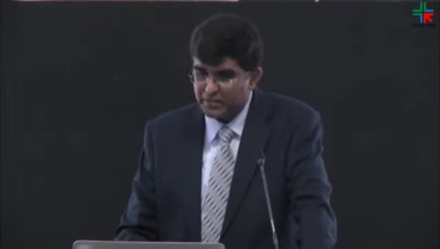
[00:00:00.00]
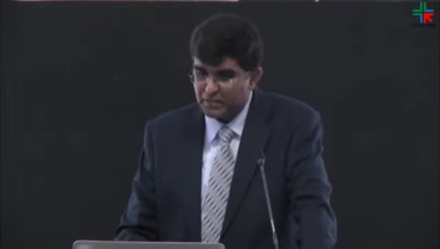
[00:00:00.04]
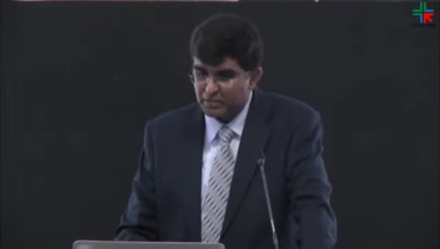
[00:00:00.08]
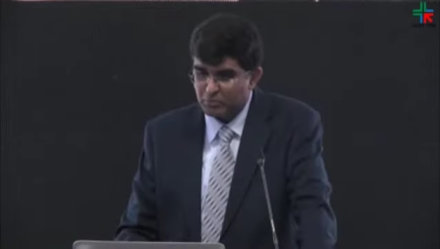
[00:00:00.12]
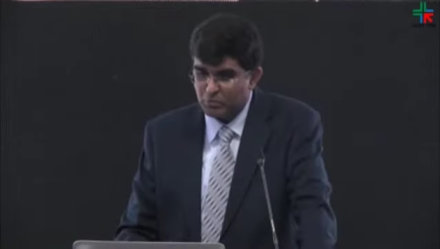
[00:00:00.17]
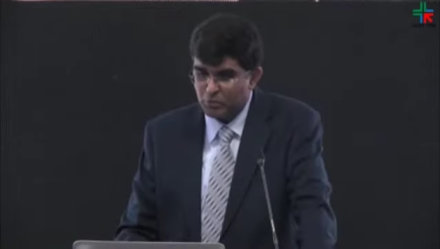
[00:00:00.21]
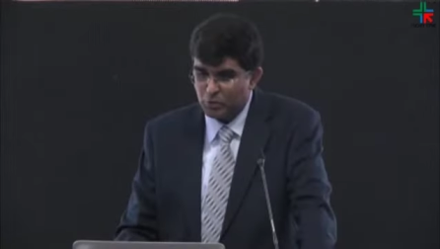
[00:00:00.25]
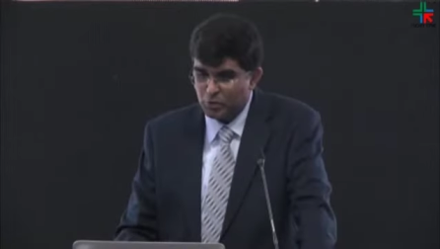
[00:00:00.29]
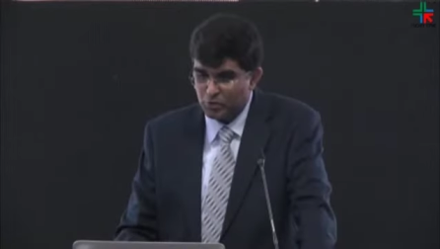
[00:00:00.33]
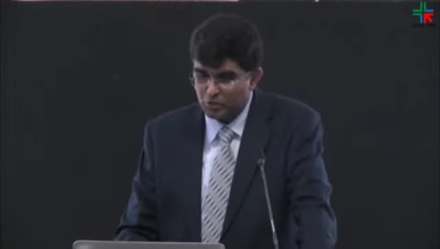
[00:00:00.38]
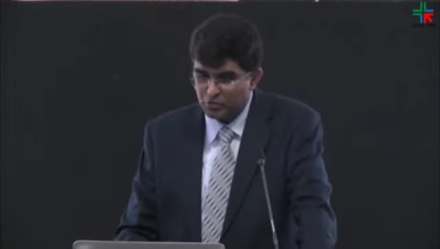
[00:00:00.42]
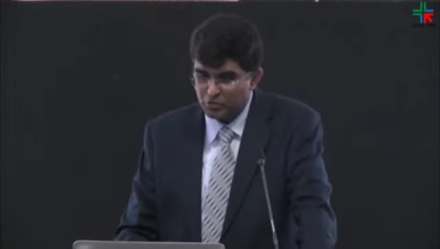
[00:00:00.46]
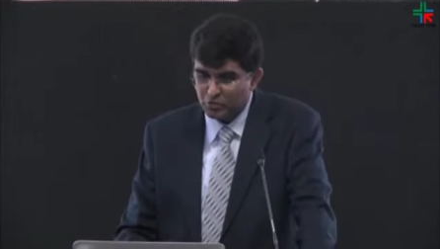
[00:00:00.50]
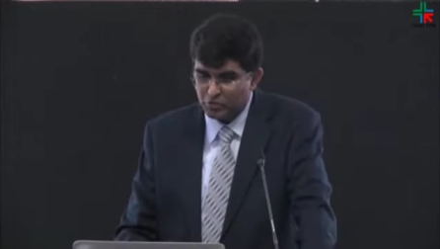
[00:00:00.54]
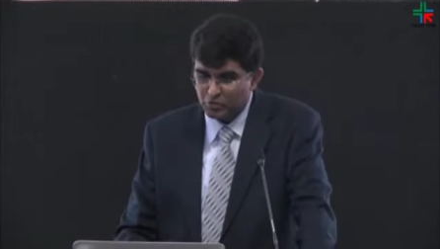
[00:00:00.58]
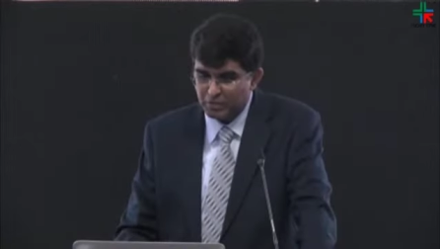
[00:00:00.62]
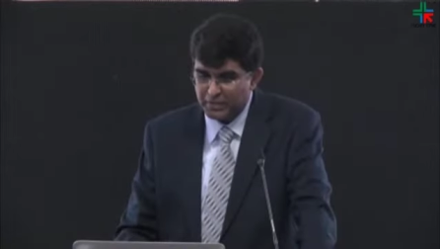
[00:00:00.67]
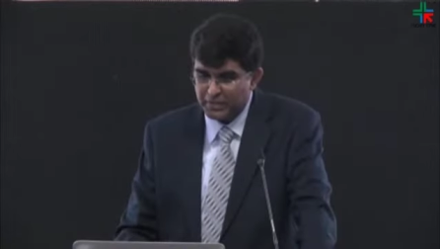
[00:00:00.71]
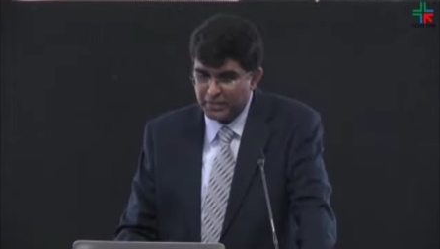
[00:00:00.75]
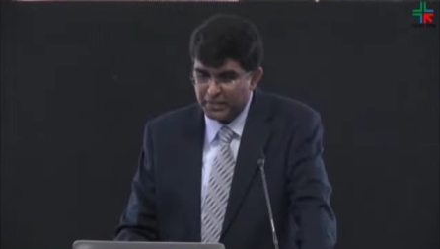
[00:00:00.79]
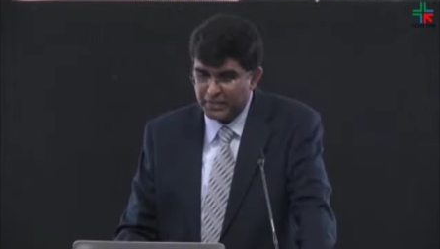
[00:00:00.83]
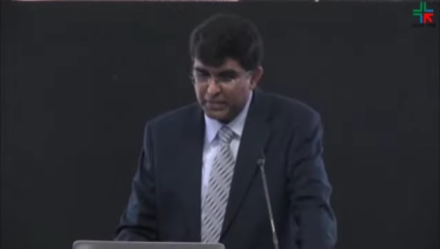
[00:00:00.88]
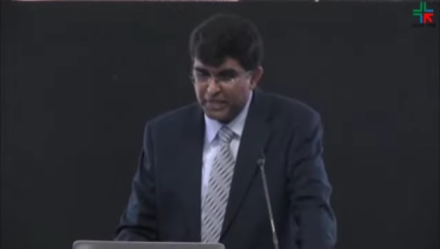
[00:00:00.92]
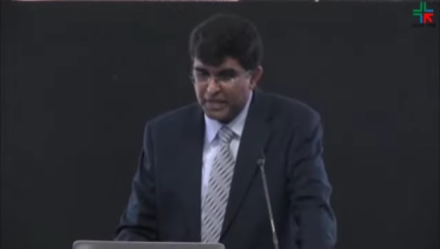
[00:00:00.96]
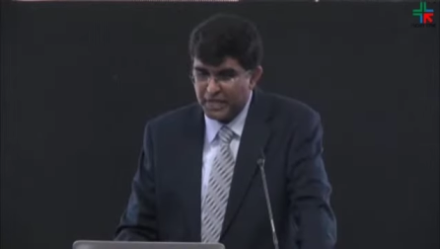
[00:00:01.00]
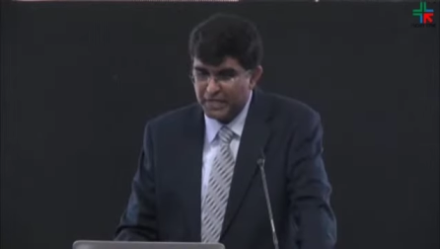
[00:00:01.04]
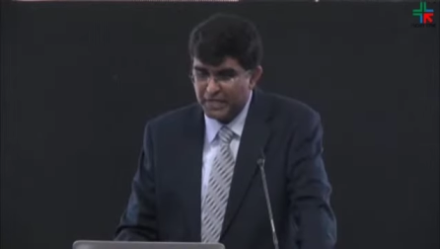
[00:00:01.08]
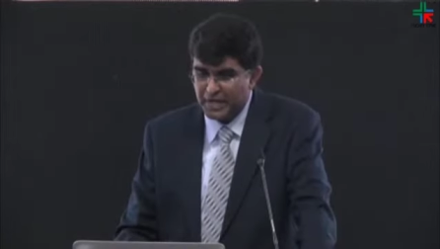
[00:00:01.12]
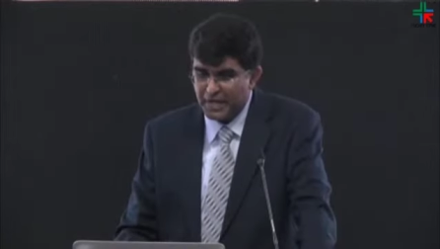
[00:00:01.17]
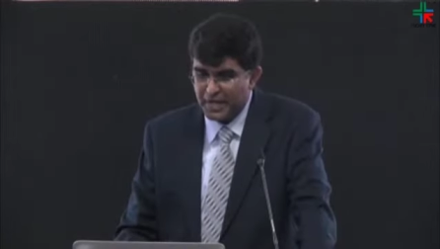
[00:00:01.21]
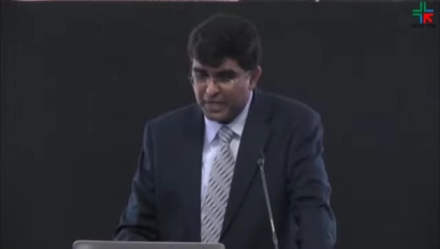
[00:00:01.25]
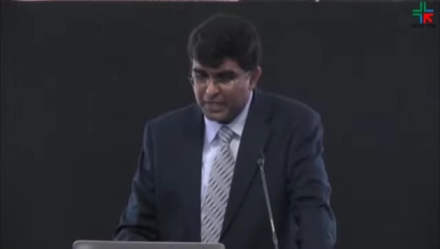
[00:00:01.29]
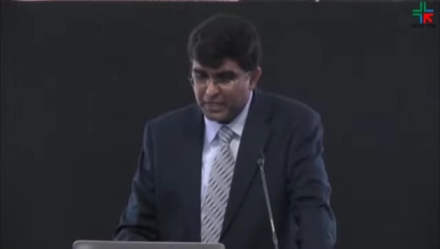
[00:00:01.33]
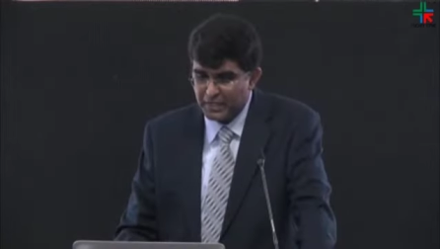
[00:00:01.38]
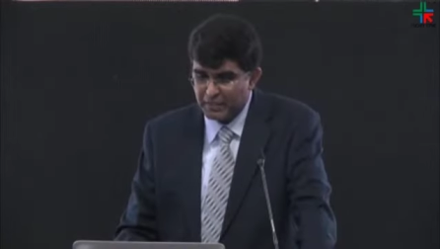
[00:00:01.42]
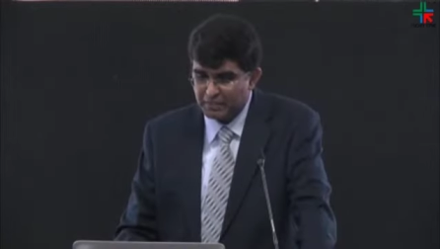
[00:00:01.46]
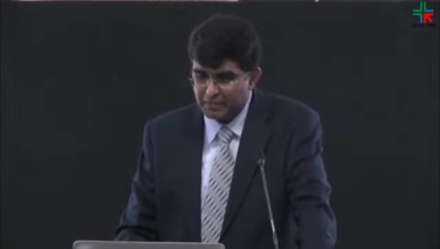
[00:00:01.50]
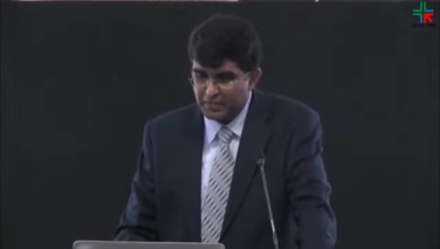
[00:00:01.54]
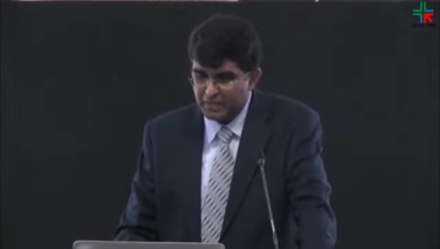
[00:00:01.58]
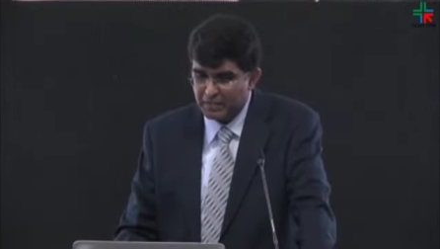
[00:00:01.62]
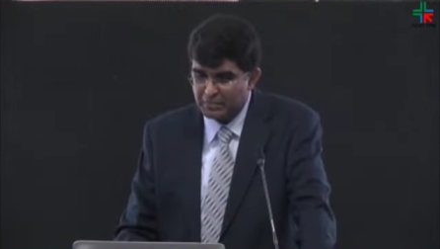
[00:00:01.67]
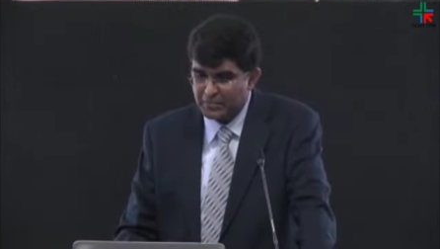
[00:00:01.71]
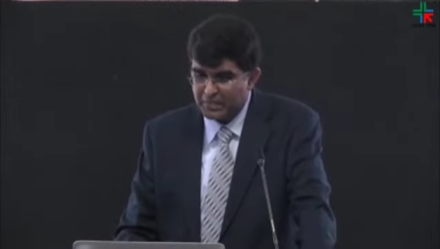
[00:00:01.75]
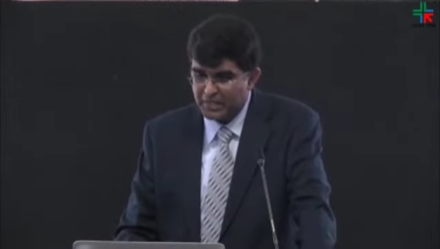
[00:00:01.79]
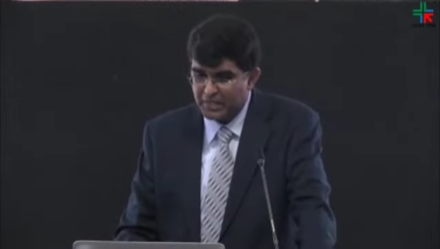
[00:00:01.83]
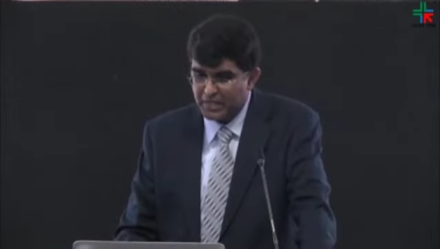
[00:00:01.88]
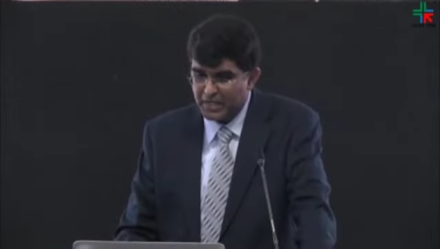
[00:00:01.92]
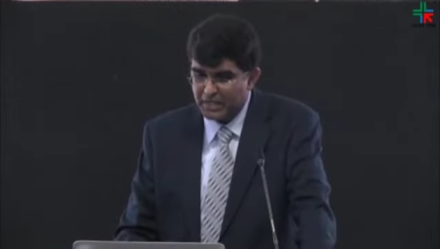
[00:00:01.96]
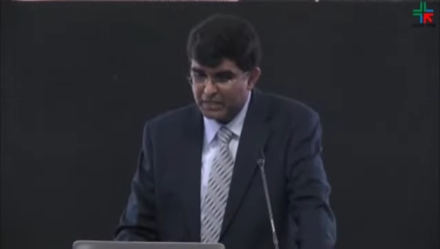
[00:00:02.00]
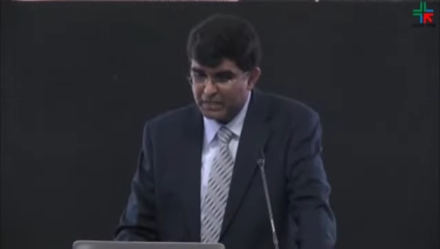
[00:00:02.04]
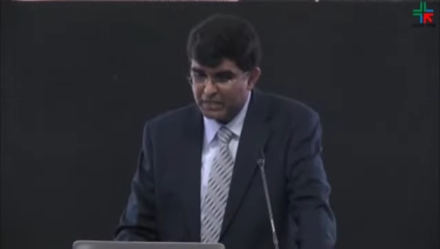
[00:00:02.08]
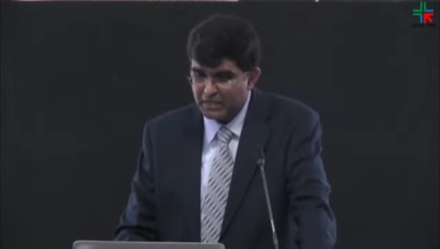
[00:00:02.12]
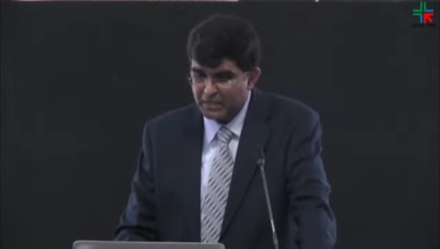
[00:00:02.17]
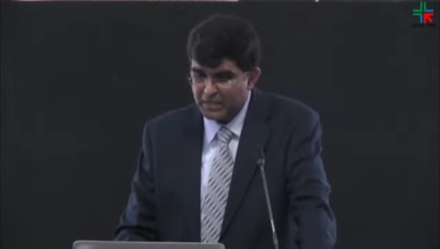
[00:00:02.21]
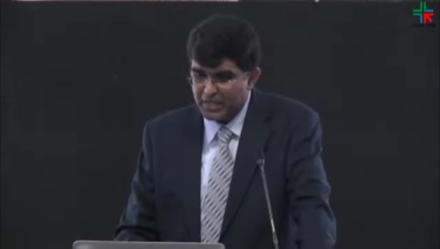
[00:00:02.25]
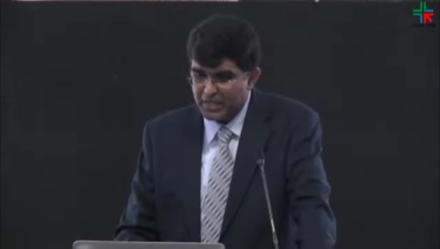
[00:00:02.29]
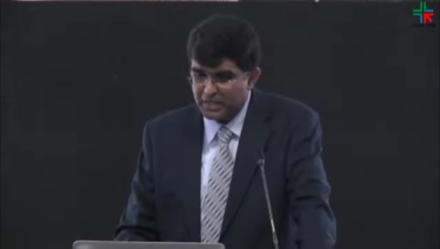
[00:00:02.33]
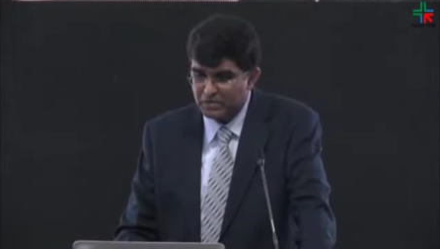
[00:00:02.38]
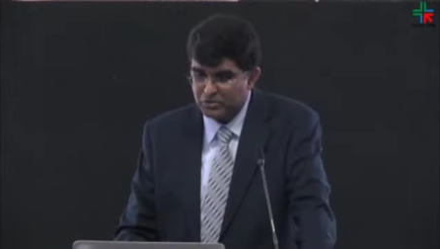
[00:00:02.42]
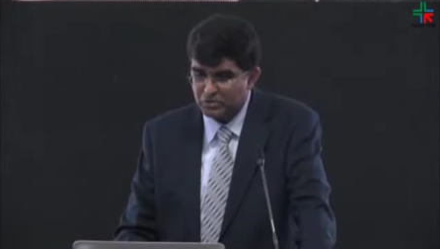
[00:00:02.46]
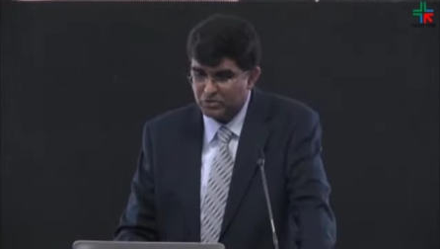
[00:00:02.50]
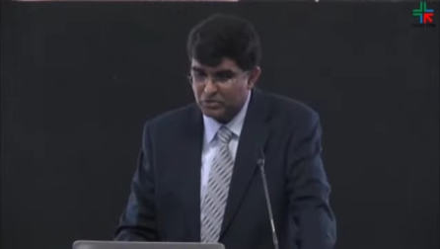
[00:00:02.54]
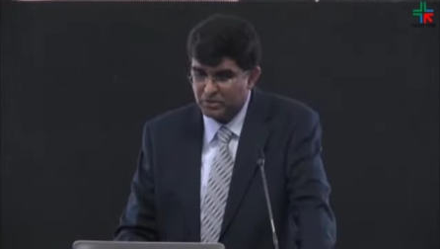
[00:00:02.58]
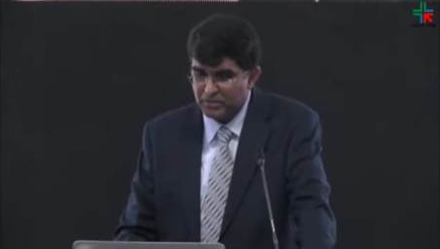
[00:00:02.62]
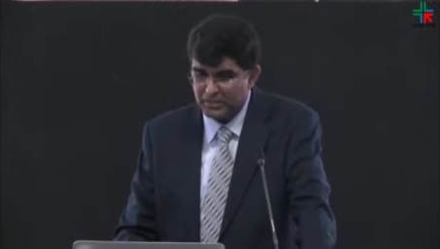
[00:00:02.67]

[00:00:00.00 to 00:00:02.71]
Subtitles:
more fluid and had higher pulmonary artery diastolic